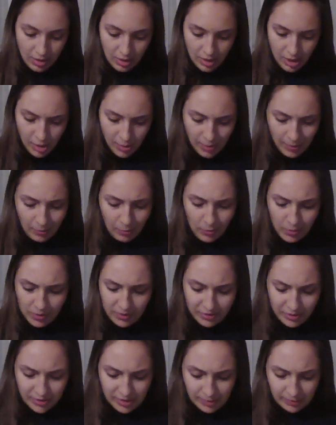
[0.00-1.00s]
I'll probably put in
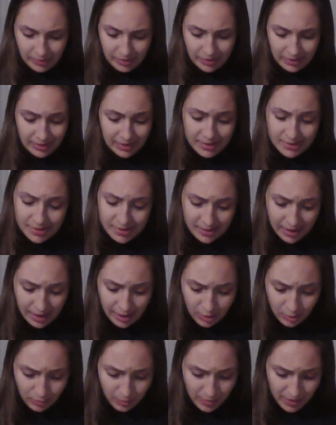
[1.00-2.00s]
there something like
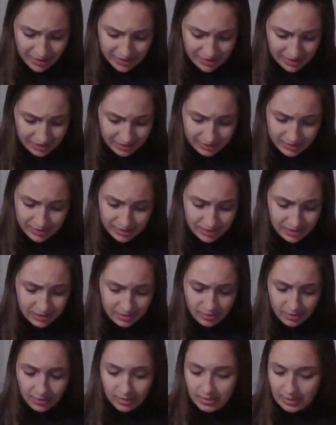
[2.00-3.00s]
Style
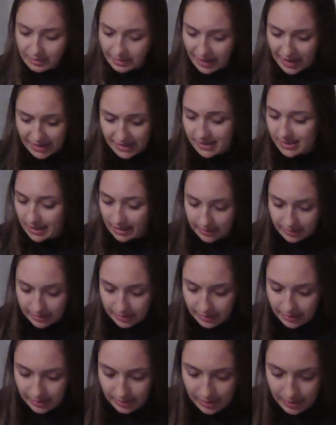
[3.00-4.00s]
Basics Classic,
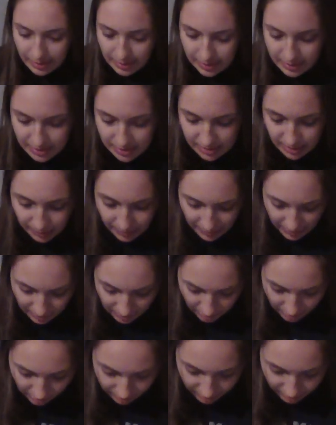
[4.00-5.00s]
something
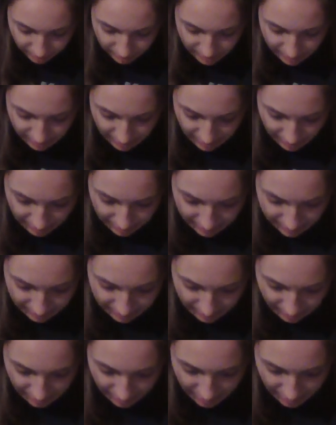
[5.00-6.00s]
along those lines.
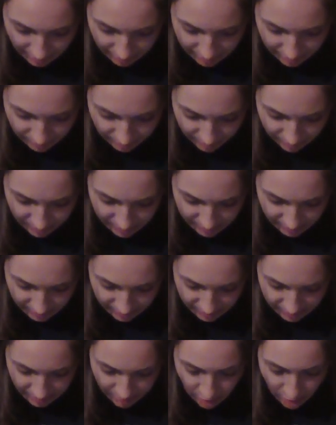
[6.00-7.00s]
So what is
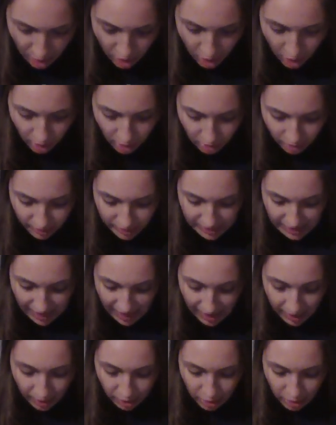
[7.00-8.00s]
this? Oh, this
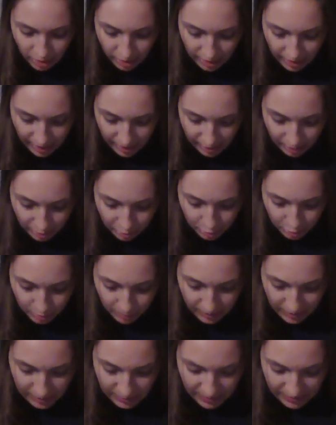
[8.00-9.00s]
had a hook and eye closure,
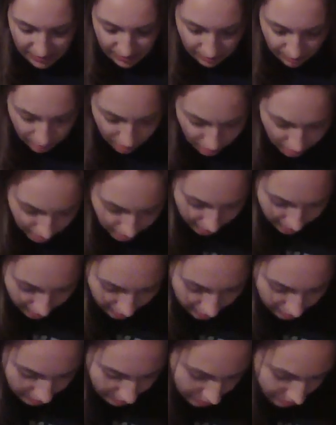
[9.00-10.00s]
but it's missing the hook.
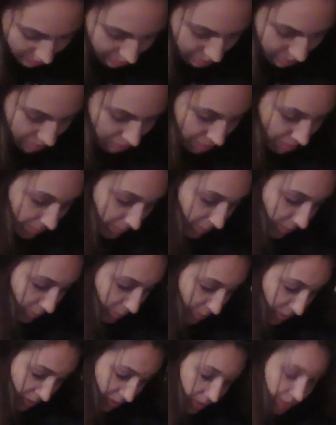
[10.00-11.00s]

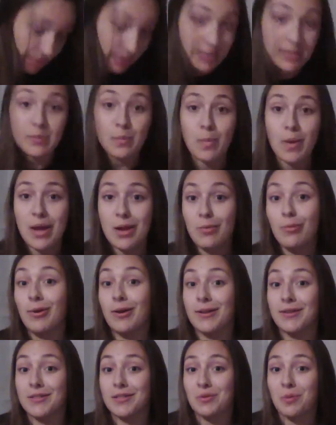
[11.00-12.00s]
but it is made
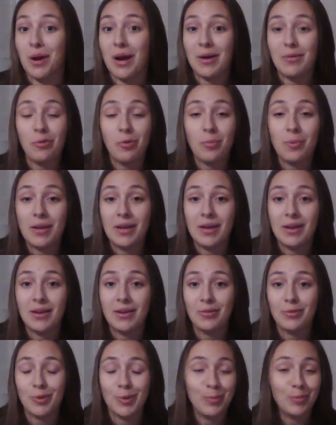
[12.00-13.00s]
well, so I will be
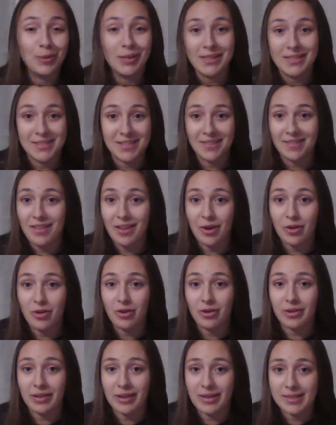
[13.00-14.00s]
replacing that
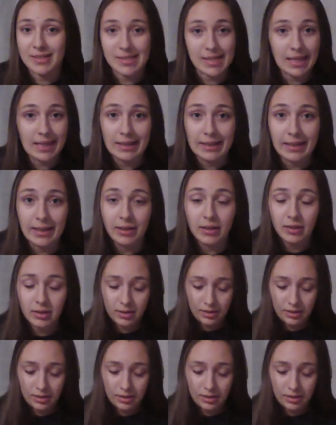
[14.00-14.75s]
hook and selling it